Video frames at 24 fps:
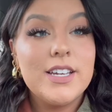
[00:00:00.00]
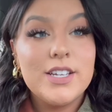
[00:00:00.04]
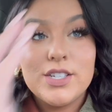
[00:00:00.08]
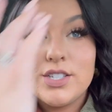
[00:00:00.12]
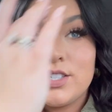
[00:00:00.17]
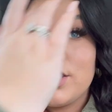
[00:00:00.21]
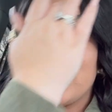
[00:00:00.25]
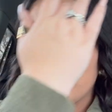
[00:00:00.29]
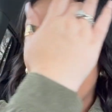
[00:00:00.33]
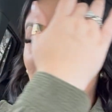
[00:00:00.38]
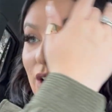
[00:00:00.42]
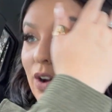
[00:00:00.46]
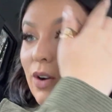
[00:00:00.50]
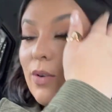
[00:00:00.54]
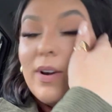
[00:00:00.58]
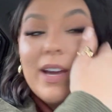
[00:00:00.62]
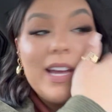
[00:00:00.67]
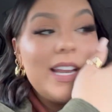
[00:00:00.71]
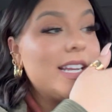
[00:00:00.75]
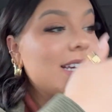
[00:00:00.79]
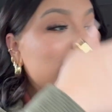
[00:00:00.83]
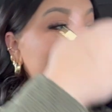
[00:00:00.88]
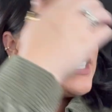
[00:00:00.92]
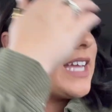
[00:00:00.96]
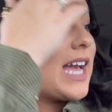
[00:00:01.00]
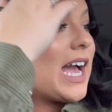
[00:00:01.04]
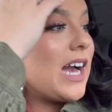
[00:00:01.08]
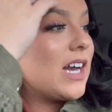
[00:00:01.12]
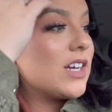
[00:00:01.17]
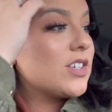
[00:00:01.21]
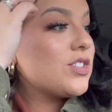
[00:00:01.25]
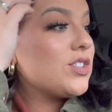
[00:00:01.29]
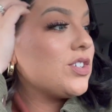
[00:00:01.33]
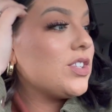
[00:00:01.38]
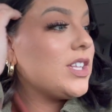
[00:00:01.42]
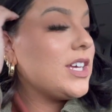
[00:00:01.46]
So it is
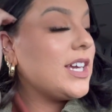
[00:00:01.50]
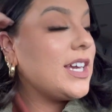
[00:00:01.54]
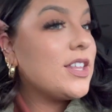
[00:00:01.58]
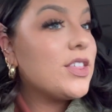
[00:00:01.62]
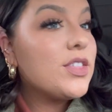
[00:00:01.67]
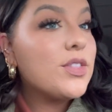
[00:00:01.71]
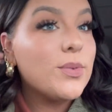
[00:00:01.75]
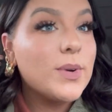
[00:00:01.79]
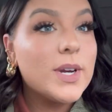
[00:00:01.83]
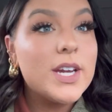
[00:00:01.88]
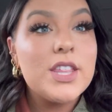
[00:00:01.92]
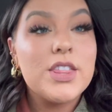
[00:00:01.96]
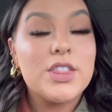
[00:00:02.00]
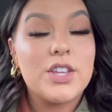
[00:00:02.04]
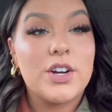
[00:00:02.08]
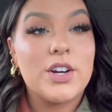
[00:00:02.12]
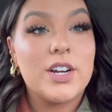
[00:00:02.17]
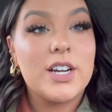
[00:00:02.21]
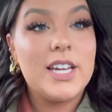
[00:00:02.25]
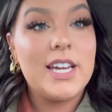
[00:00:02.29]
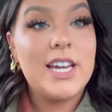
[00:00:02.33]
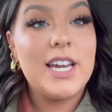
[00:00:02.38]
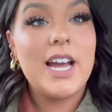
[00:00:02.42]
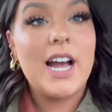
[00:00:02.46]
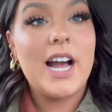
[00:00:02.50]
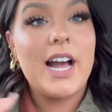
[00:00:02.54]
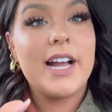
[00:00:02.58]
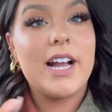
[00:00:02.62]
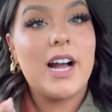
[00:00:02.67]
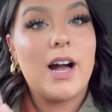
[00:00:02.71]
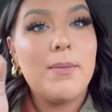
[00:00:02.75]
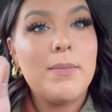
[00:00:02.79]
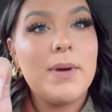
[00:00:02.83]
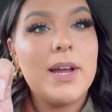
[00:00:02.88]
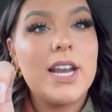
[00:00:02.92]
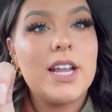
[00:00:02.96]
actually 3:30. I
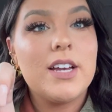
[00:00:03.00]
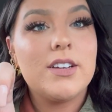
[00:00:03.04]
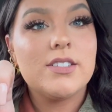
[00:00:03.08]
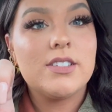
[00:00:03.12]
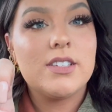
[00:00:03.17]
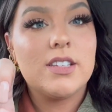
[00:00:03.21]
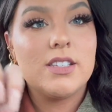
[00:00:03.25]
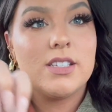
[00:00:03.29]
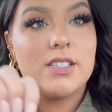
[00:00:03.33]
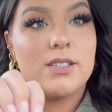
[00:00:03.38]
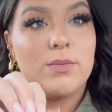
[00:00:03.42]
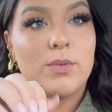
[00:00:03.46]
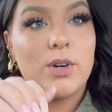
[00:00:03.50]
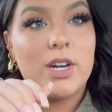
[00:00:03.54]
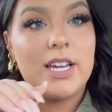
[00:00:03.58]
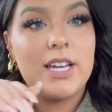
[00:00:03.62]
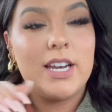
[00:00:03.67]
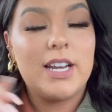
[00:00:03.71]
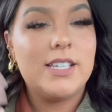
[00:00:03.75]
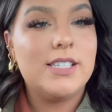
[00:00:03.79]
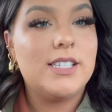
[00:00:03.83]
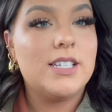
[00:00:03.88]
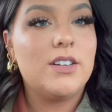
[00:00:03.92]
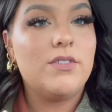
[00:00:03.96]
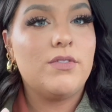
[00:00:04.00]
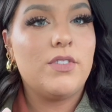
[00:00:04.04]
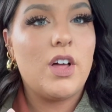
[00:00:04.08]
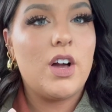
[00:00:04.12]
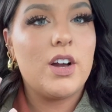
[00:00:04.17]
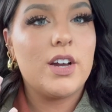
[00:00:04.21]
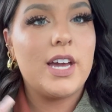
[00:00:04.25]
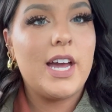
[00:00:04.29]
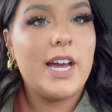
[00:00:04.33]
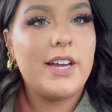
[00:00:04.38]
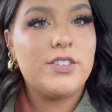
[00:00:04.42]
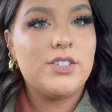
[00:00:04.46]
got my nails done this morning and I didn't
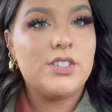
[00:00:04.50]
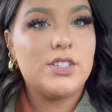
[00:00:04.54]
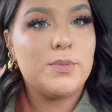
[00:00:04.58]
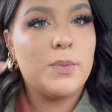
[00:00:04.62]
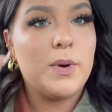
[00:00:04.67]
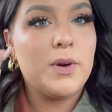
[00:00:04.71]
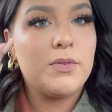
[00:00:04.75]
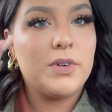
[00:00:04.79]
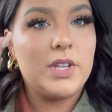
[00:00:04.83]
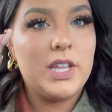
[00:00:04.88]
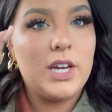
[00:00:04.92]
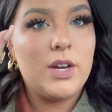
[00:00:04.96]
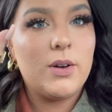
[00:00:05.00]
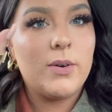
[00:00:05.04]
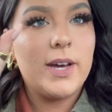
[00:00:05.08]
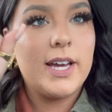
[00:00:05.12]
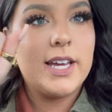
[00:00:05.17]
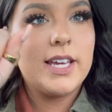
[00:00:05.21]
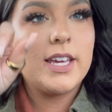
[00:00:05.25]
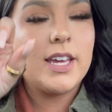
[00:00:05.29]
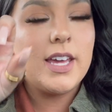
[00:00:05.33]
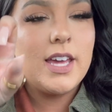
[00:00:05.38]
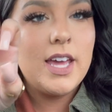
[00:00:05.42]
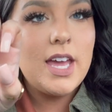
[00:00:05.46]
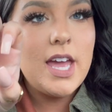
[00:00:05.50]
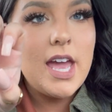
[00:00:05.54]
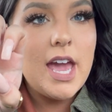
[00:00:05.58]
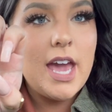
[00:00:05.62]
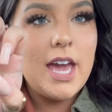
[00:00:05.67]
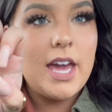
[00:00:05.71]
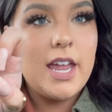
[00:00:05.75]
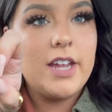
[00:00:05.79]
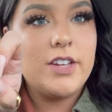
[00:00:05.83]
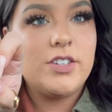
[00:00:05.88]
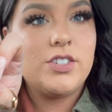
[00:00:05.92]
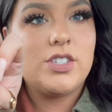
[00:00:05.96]
vlog it. I just went really quick
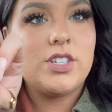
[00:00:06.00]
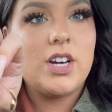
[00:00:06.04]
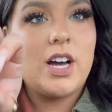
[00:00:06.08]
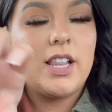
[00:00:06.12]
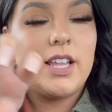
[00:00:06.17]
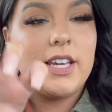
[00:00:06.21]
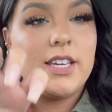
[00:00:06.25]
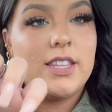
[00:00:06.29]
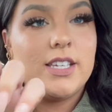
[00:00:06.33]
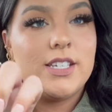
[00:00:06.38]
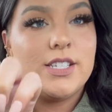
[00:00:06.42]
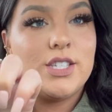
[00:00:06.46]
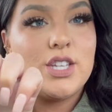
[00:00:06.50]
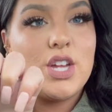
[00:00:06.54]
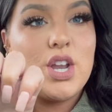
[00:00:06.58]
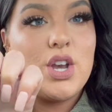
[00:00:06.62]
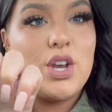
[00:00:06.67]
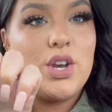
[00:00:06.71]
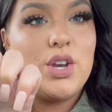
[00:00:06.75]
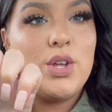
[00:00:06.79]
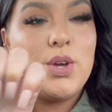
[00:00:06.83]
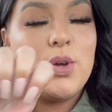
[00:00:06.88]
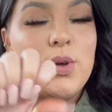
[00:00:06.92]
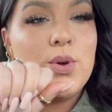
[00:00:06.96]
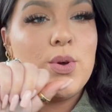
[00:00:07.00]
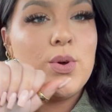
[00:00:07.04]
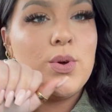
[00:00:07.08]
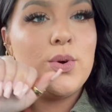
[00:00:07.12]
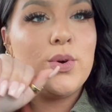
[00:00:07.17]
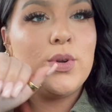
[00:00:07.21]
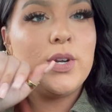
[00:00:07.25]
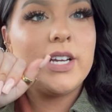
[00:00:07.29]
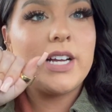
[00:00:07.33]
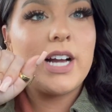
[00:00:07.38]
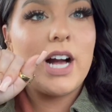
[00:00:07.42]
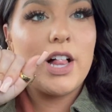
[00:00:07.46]
and I just got, like, this
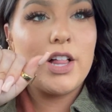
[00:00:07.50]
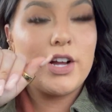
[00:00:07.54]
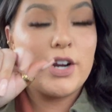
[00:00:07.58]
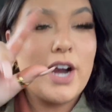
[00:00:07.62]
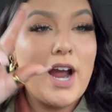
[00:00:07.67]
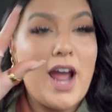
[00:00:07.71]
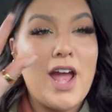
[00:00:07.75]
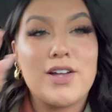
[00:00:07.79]
nude color.